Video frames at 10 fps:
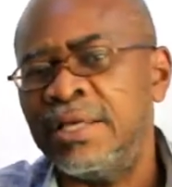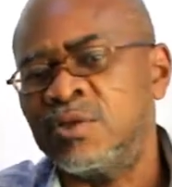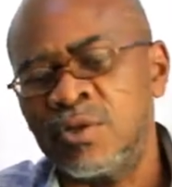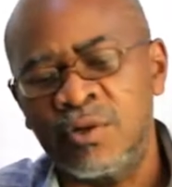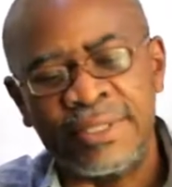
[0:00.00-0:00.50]

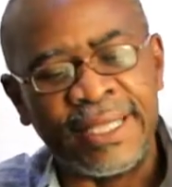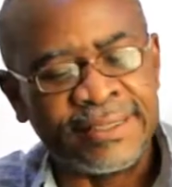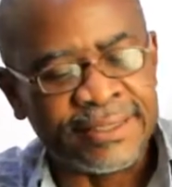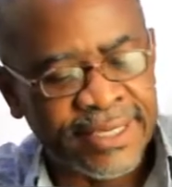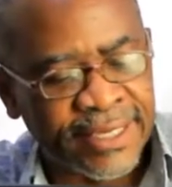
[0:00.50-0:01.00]
so
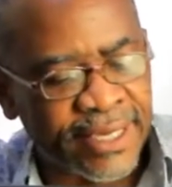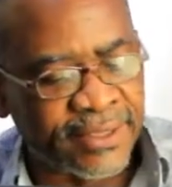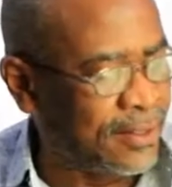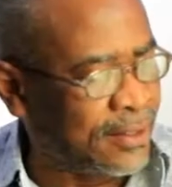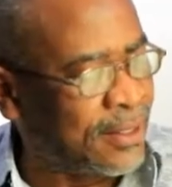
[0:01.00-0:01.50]
that is the case.
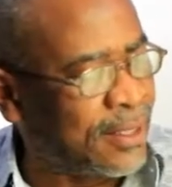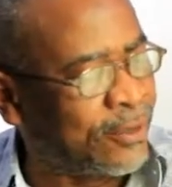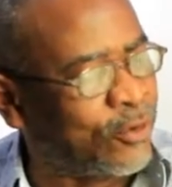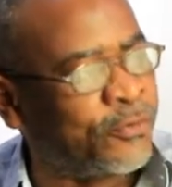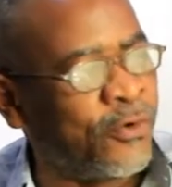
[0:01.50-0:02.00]

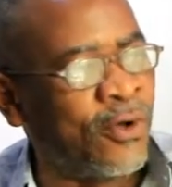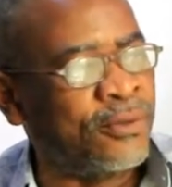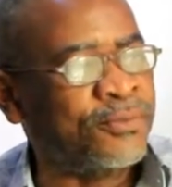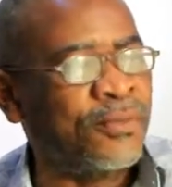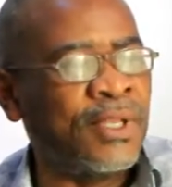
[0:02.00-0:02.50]
And
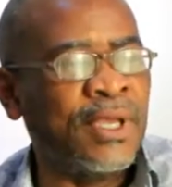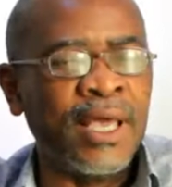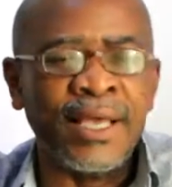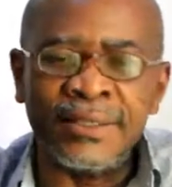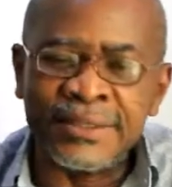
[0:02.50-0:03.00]
therefore,
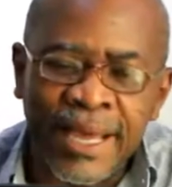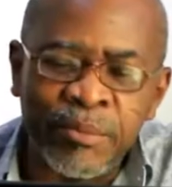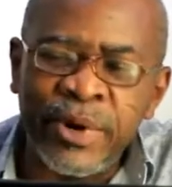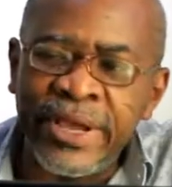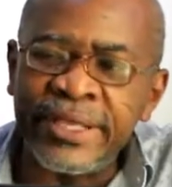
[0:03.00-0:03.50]

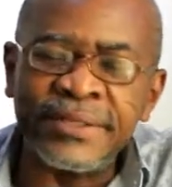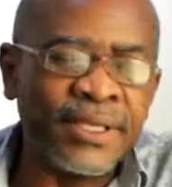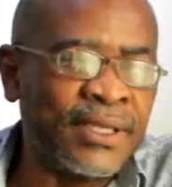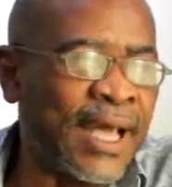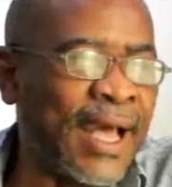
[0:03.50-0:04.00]
summary,
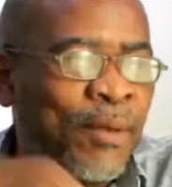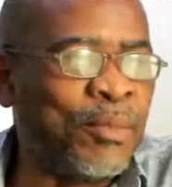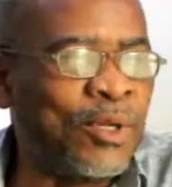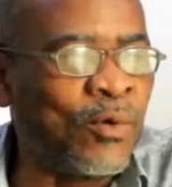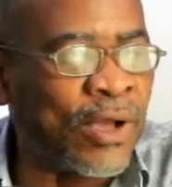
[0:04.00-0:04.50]
I
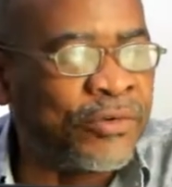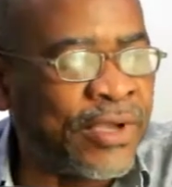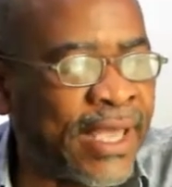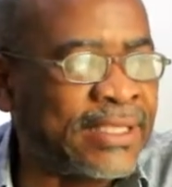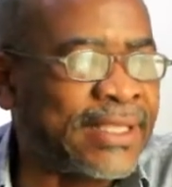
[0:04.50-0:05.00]
may know I
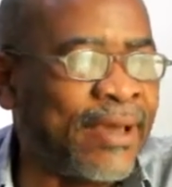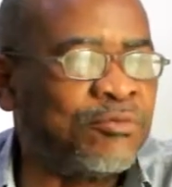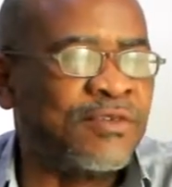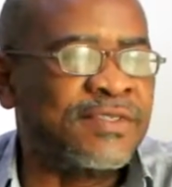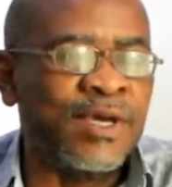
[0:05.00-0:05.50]
share
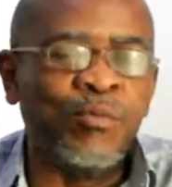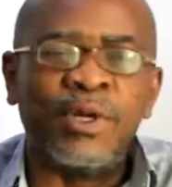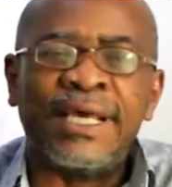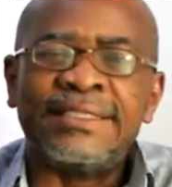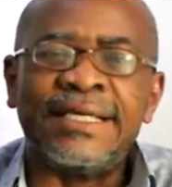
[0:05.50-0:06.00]
types of
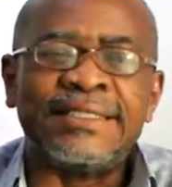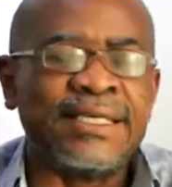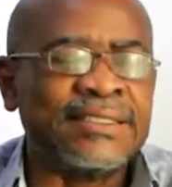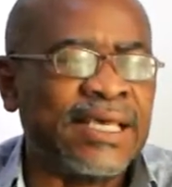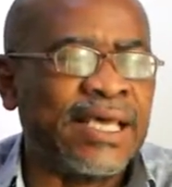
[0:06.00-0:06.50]
sermon. I said,
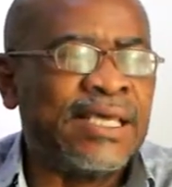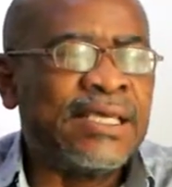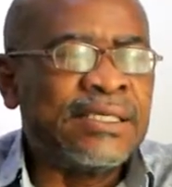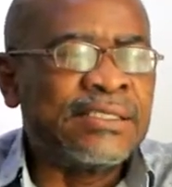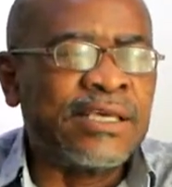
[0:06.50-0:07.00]

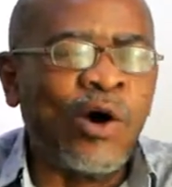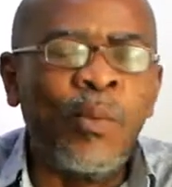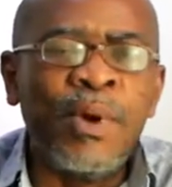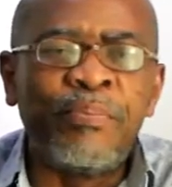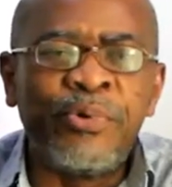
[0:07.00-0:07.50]
so
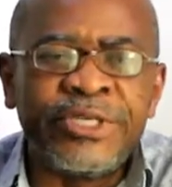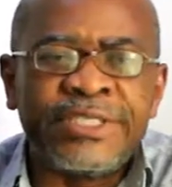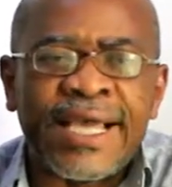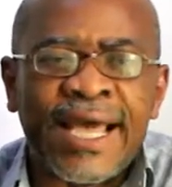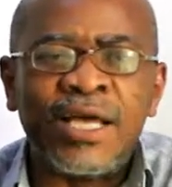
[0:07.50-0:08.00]
we
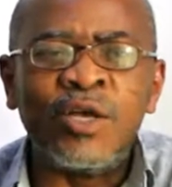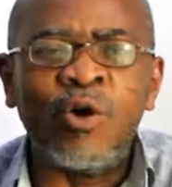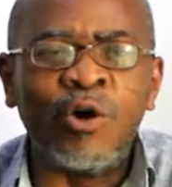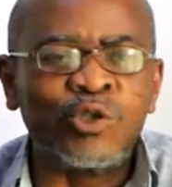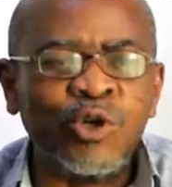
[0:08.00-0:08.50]
preach here,
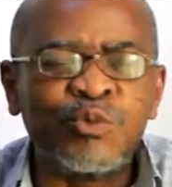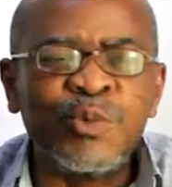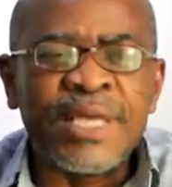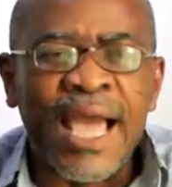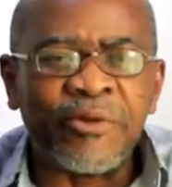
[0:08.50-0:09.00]
also
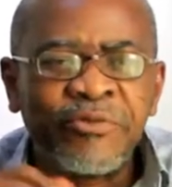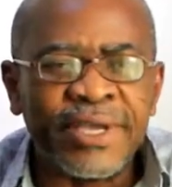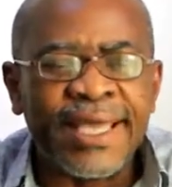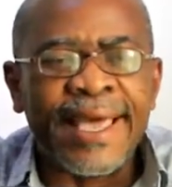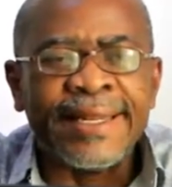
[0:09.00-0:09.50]
to ya
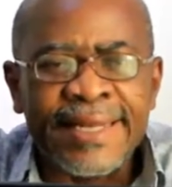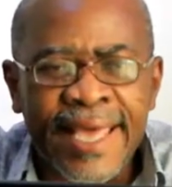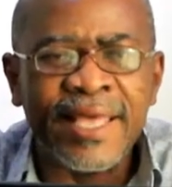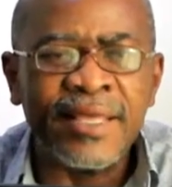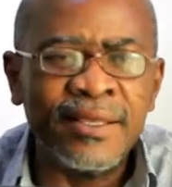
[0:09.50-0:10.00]
drink a
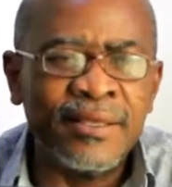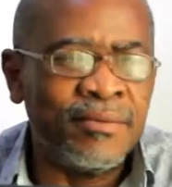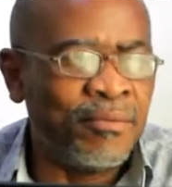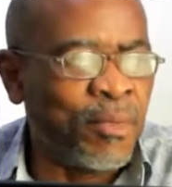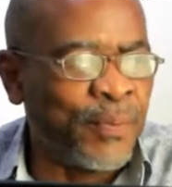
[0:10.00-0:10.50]
net,
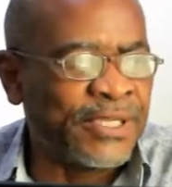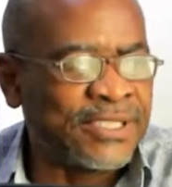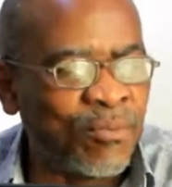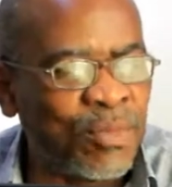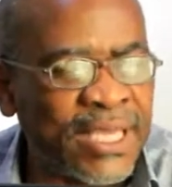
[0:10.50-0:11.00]
maybe
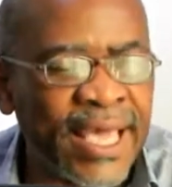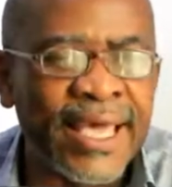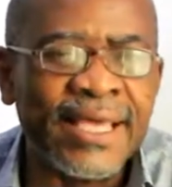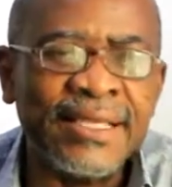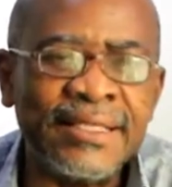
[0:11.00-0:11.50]
send me
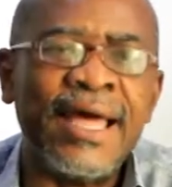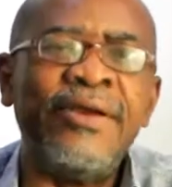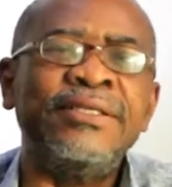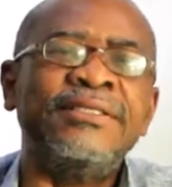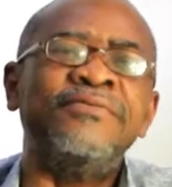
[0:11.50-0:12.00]

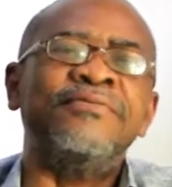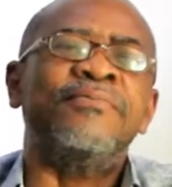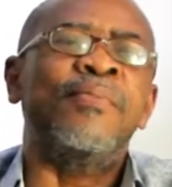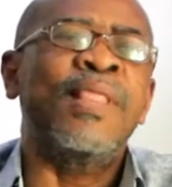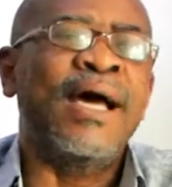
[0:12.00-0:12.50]

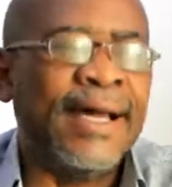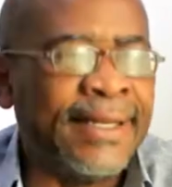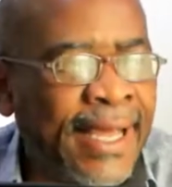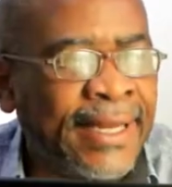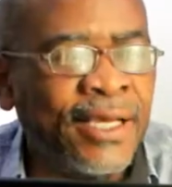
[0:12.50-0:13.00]
narrative,
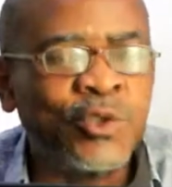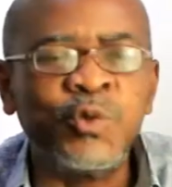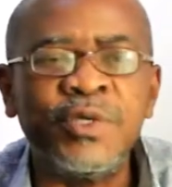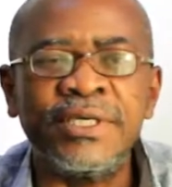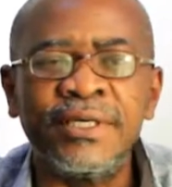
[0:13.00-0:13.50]
and now
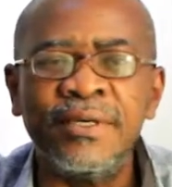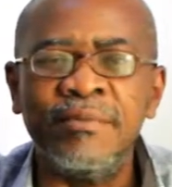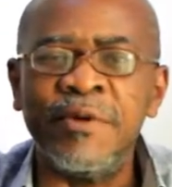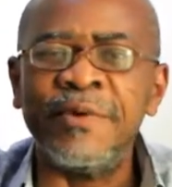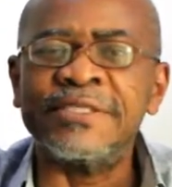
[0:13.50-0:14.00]
next week,
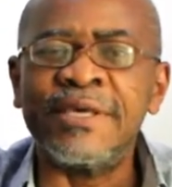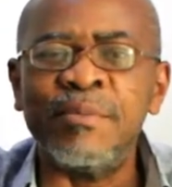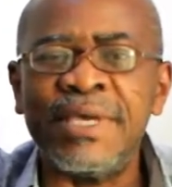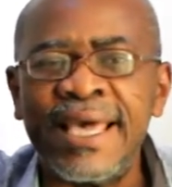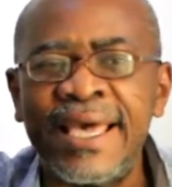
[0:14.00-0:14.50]
maybe
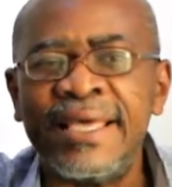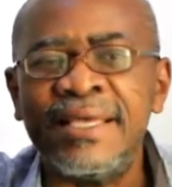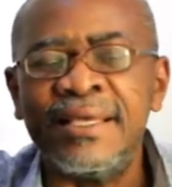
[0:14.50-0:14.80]
send me